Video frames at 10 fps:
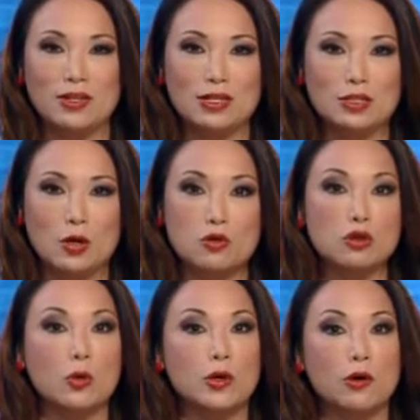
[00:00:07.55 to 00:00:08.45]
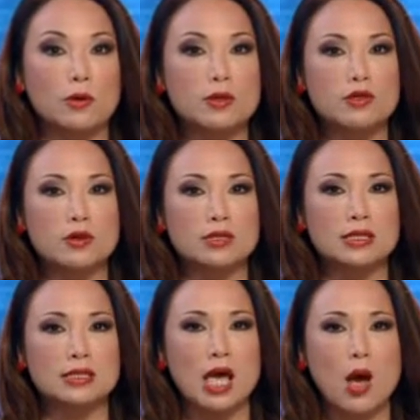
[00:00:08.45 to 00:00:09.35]
Food and fitness coach Lori
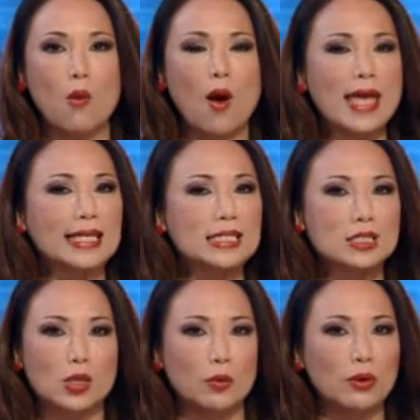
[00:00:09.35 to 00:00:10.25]
Corbin shows us why it's